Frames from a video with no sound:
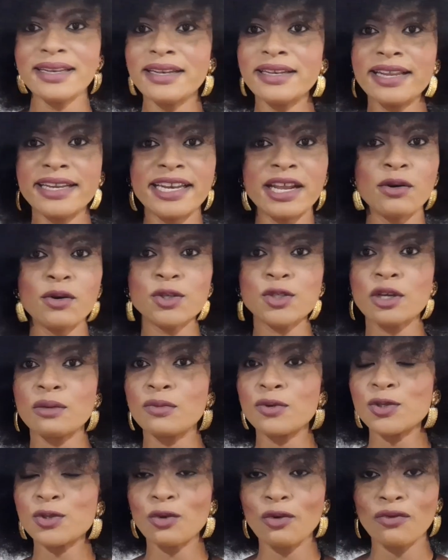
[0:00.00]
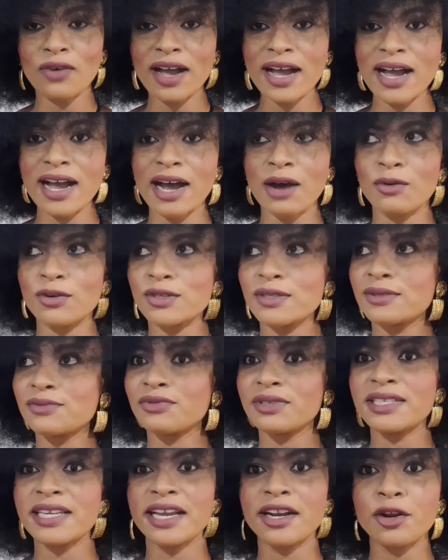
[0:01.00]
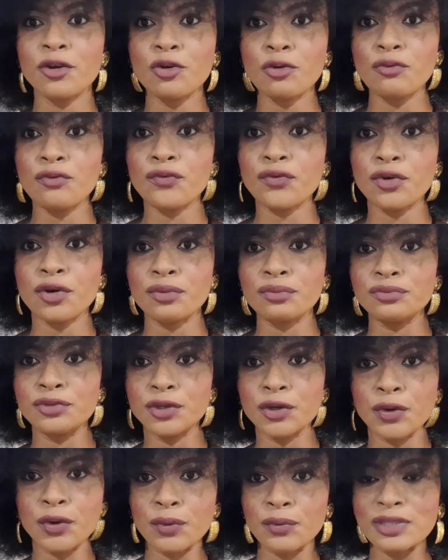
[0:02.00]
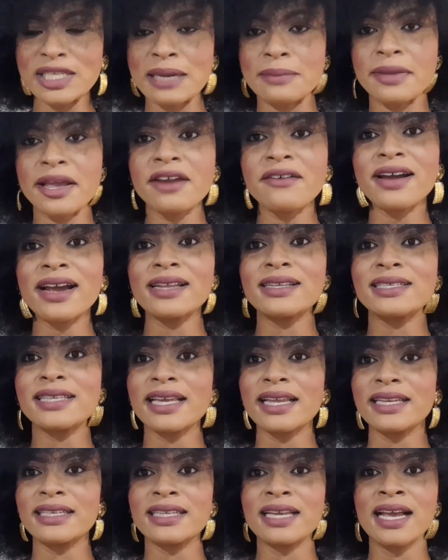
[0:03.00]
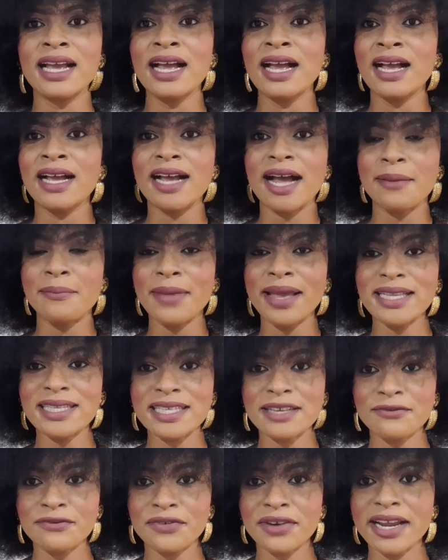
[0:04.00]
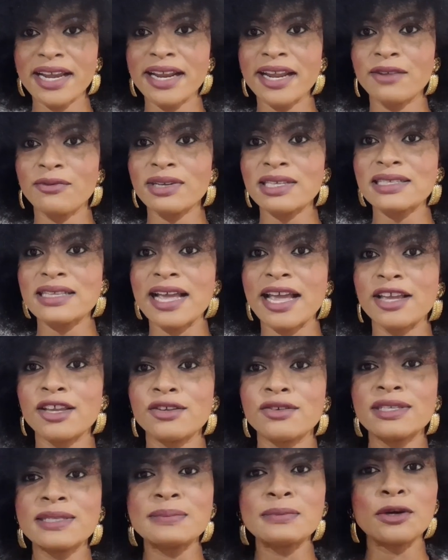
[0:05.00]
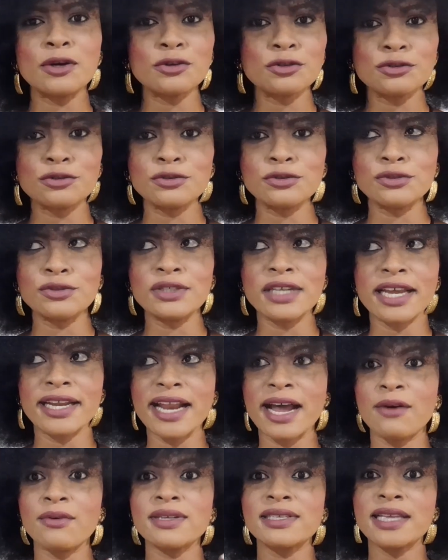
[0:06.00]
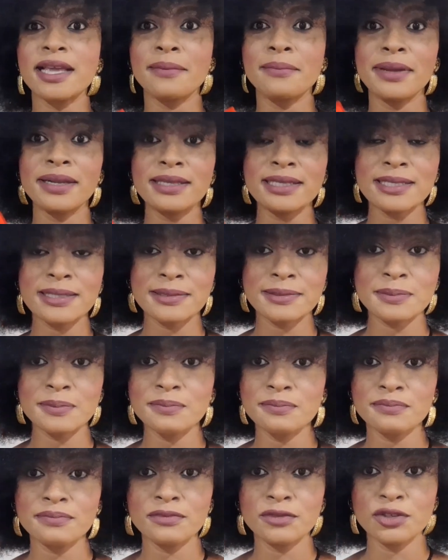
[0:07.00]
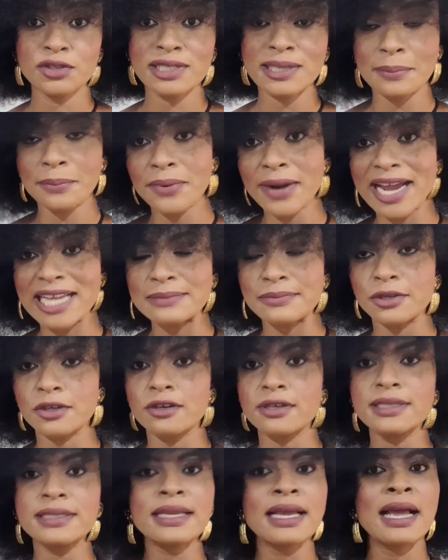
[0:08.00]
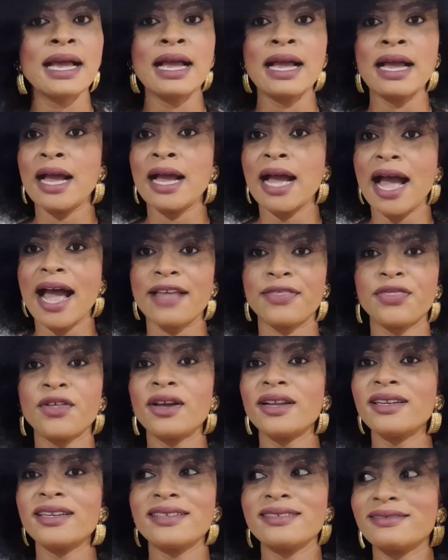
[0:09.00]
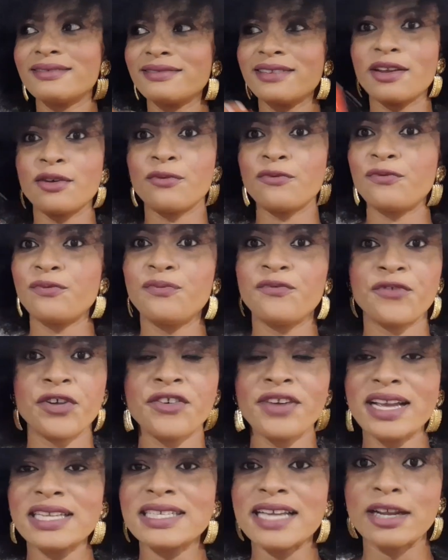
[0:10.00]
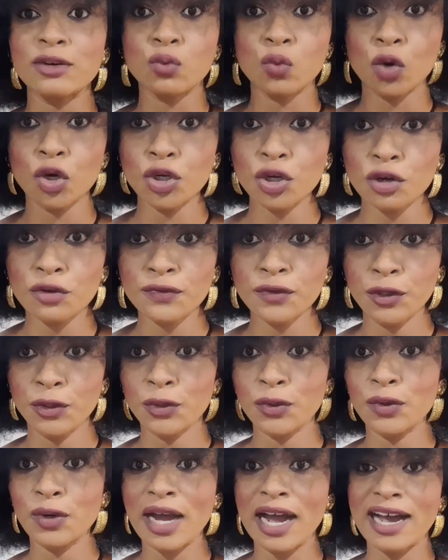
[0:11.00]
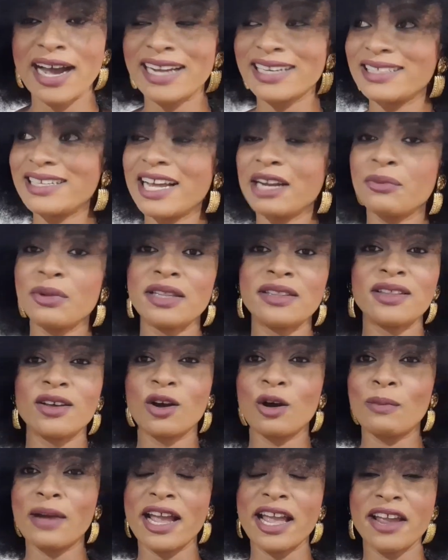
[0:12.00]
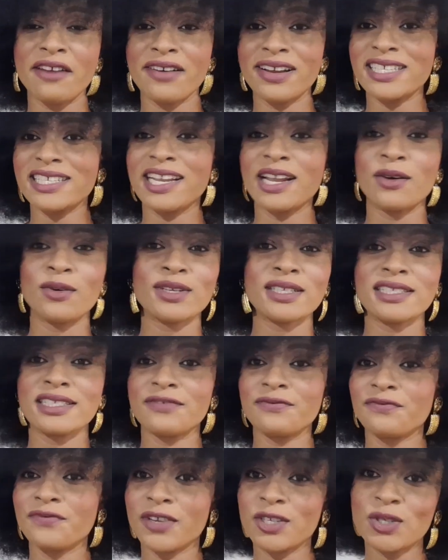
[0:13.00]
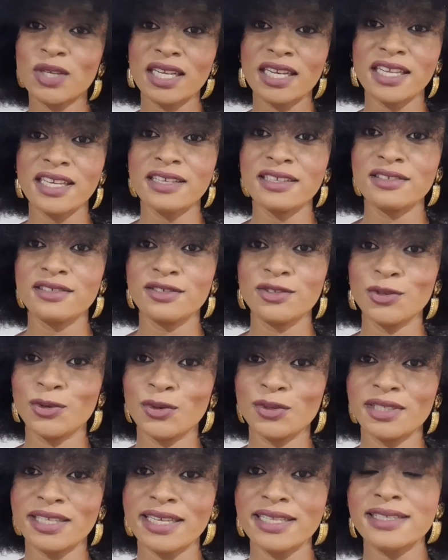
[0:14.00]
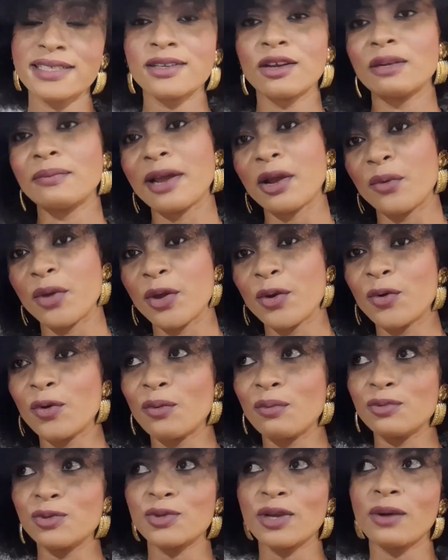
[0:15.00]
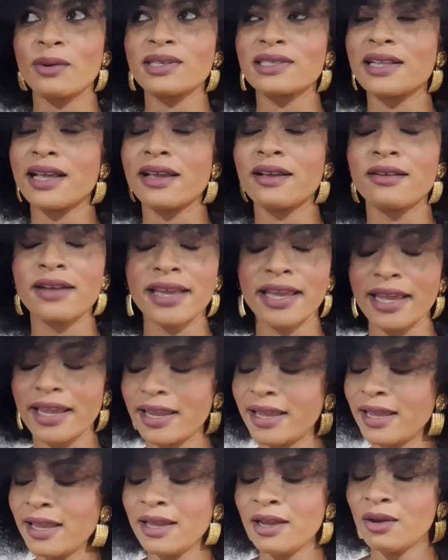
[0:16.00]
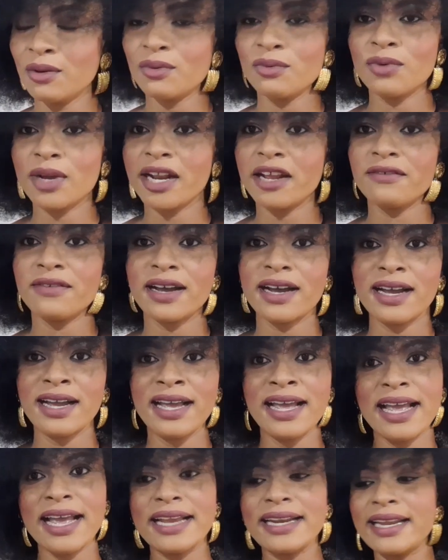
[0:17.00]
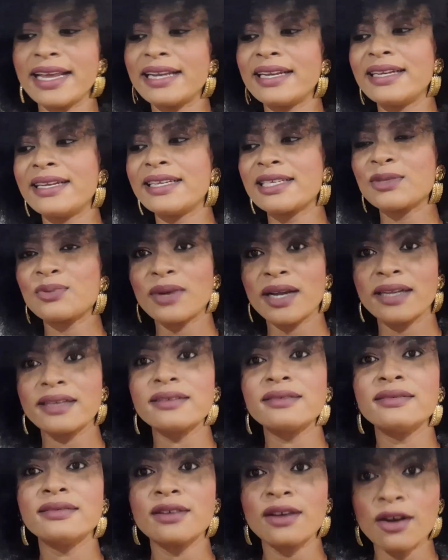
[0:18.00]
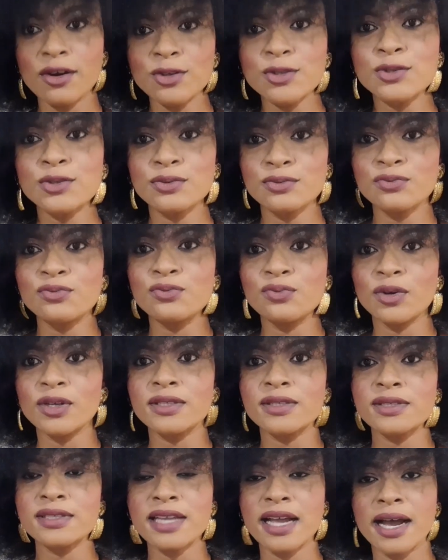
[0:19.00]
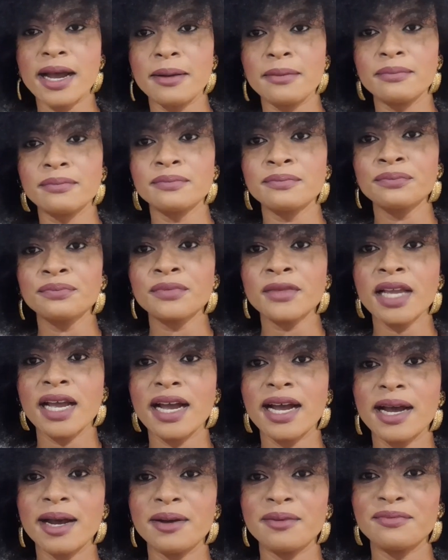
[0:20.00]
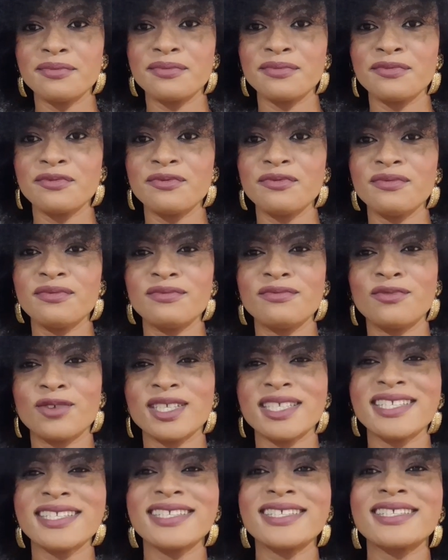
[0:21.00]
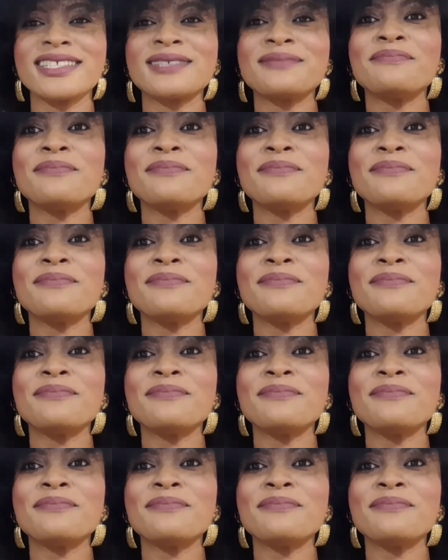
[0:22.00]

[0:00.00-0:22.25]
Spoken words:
the day was almost over, I was returning home from, you know, some errands, and I met a friend. He was like, you smell good. And I was a bit surprised, because I thought the fragrance had worn off, you know. I had done with all my errands and I was virtually, you know, just on my way home. So I was like, okay, whatever. And then this one also was